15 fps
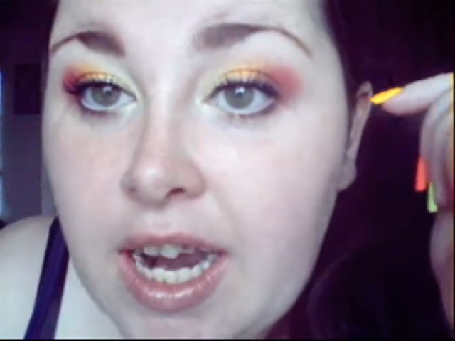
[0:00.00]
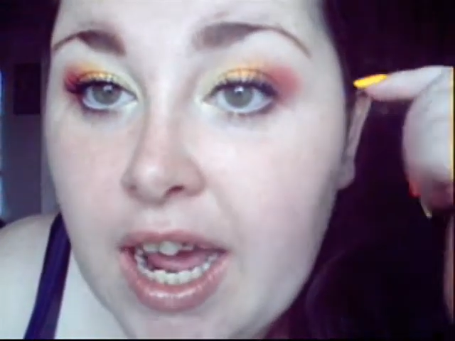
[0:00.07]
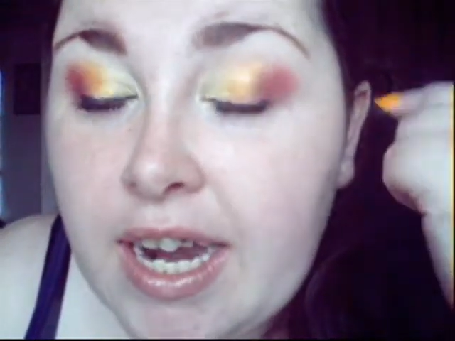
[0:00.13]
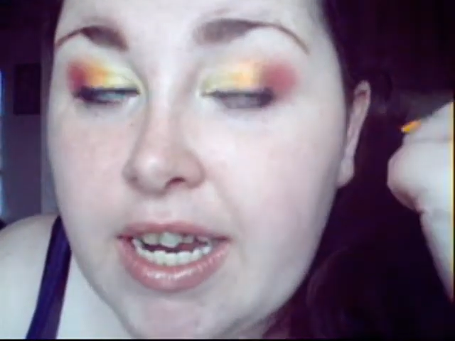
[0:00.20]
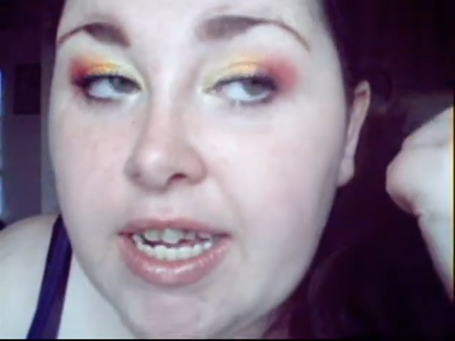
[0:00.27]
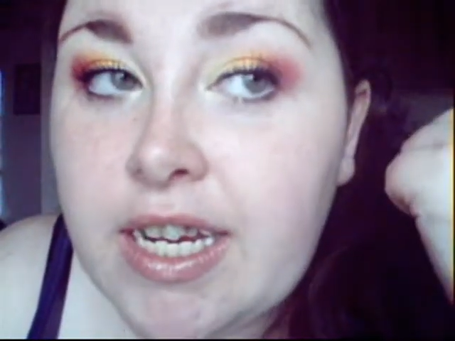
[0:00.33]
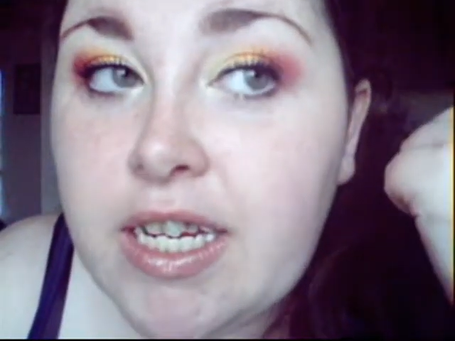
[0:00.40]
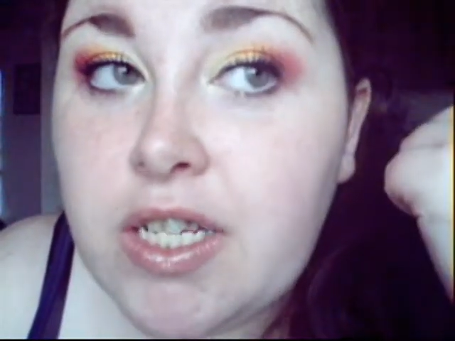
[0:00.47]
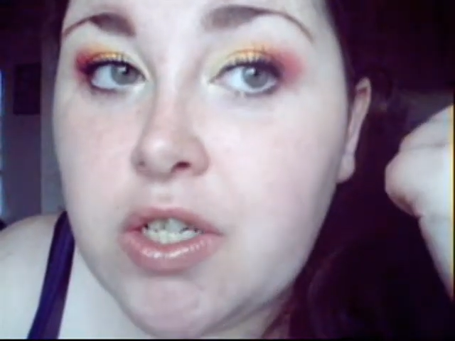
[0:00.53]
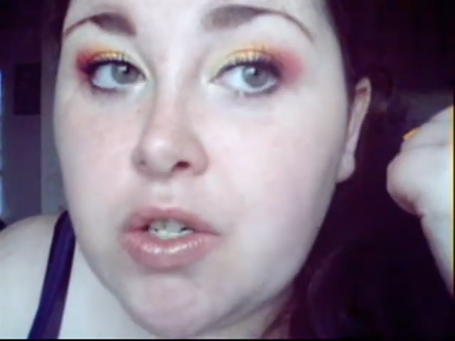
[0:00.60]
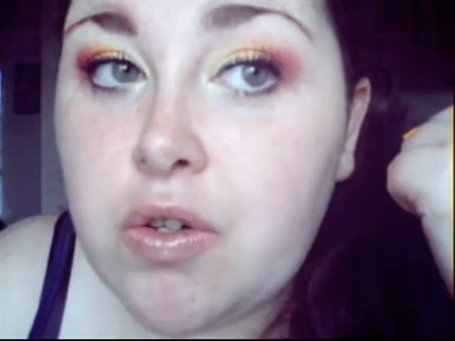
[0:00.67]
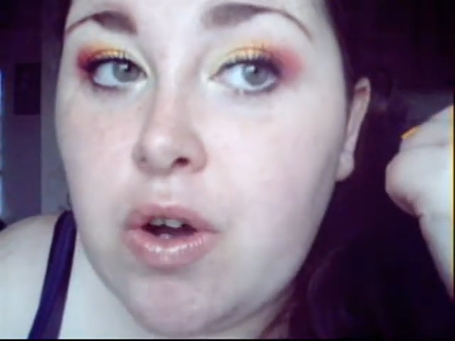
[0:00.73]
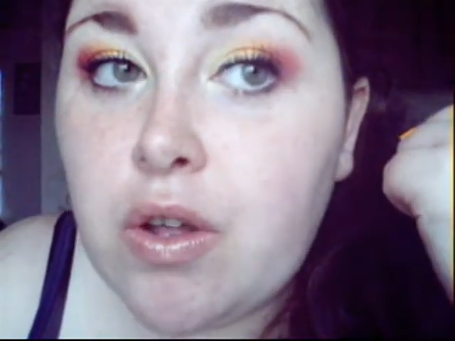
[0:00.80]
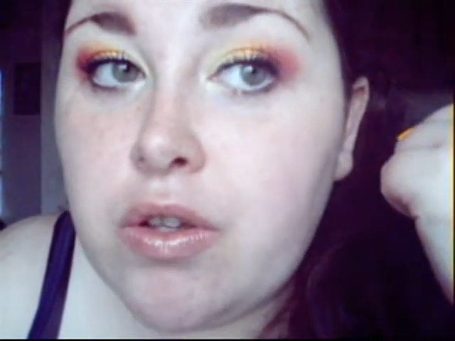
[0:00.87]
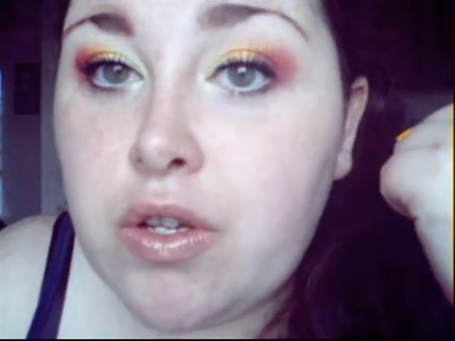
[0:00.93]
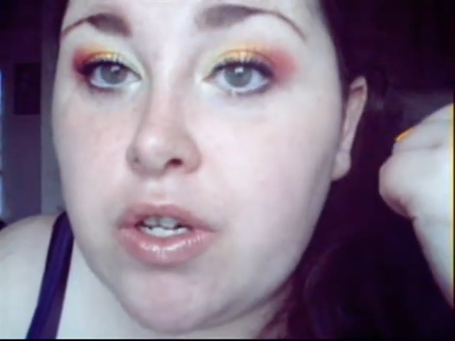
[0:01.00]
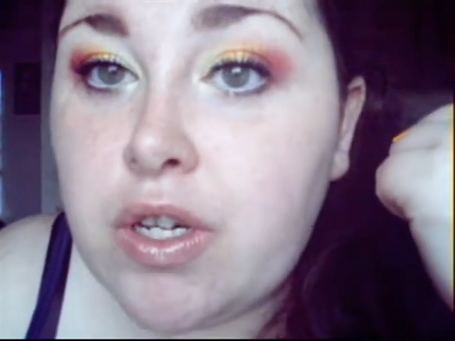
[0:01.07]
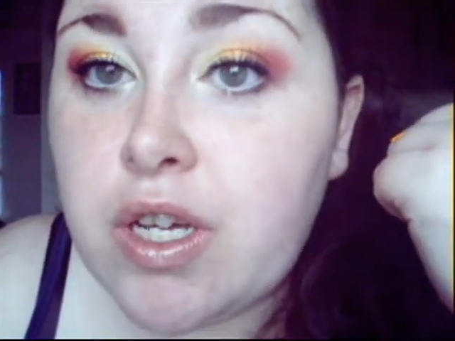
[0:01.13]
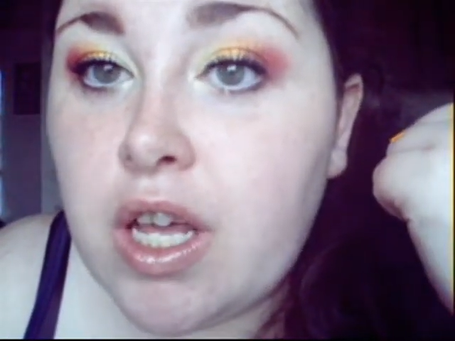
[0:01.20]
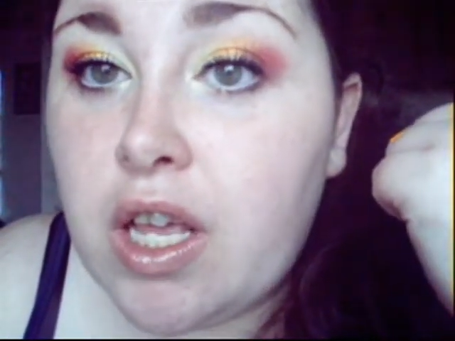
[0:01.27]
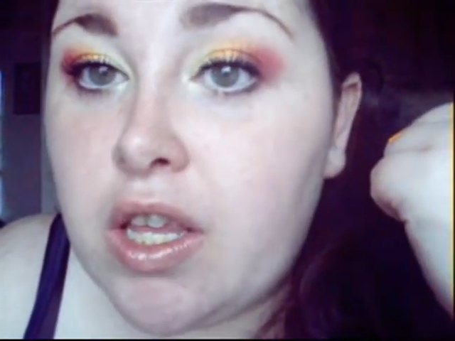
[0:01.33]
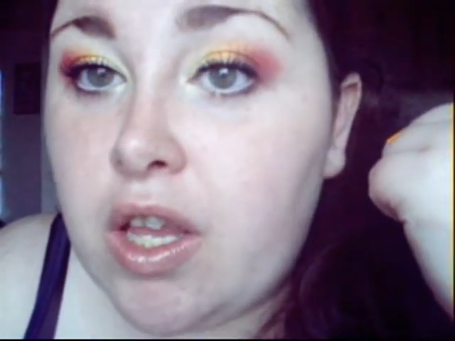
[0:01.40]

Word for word: I did a look a